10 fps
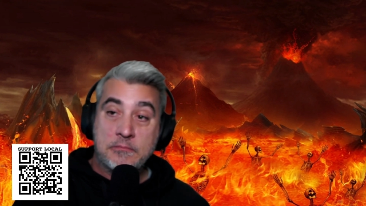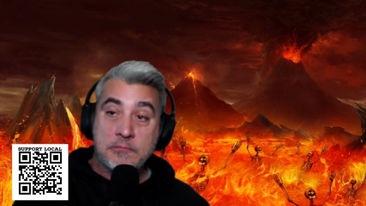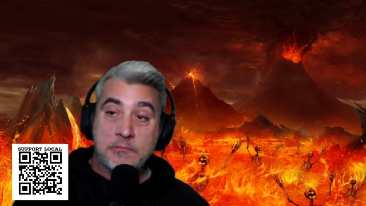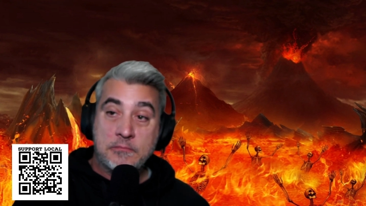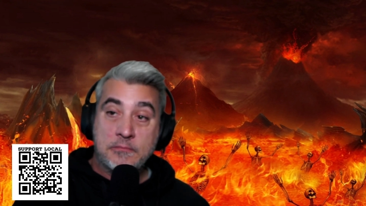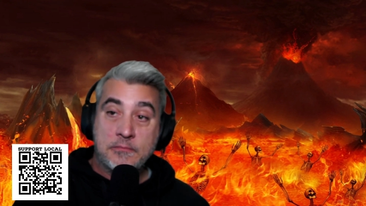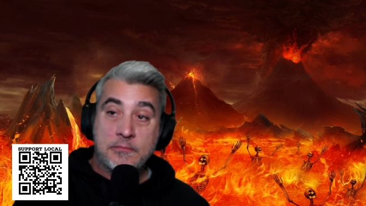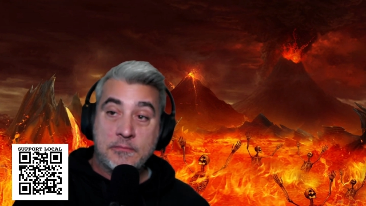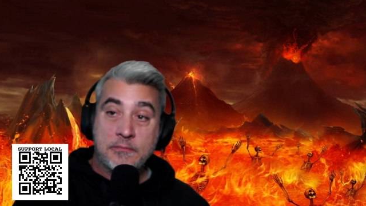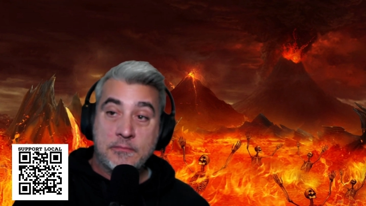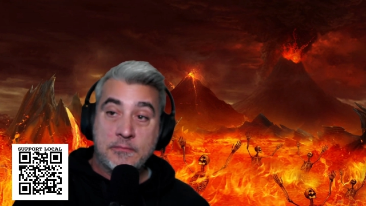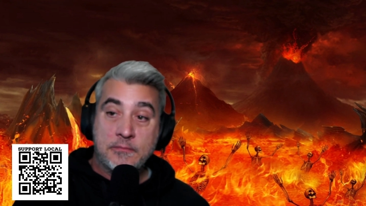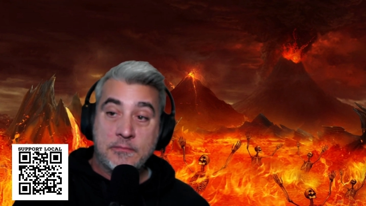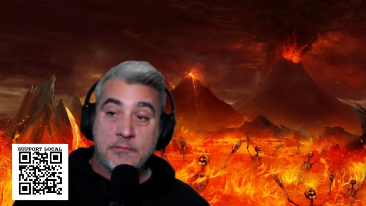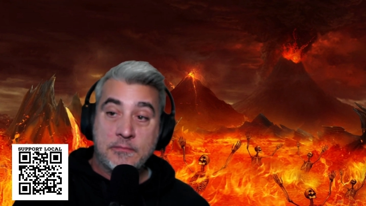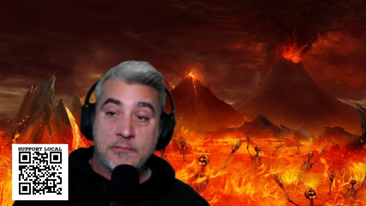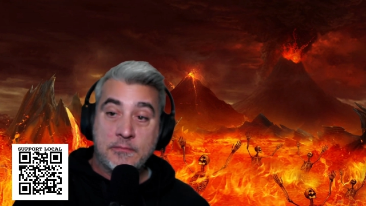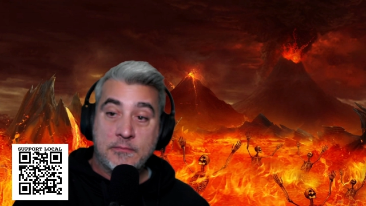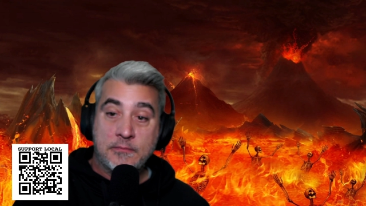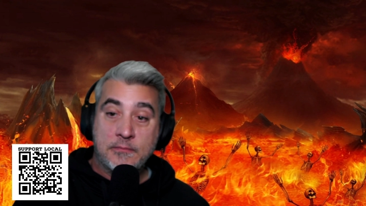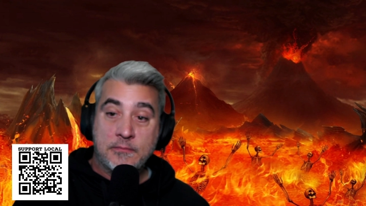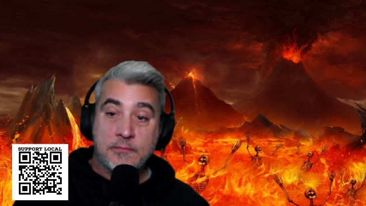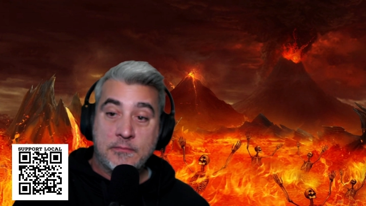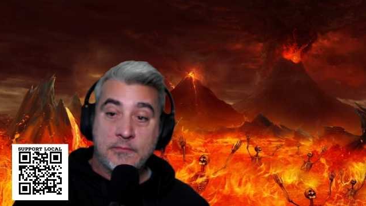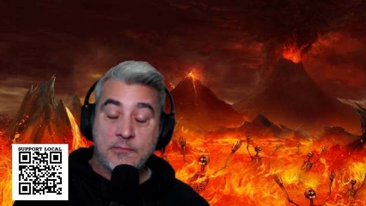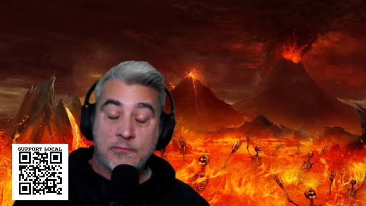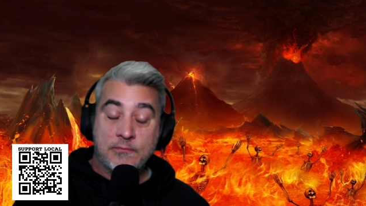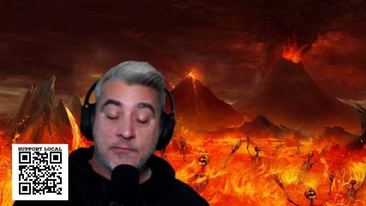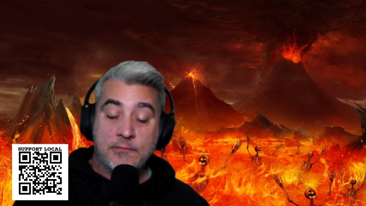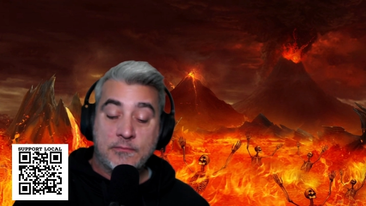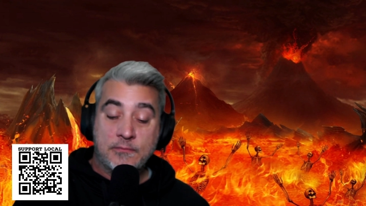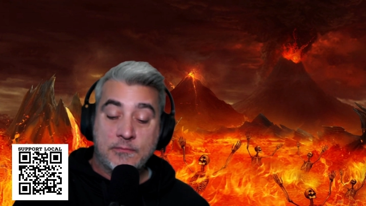(no one is talking)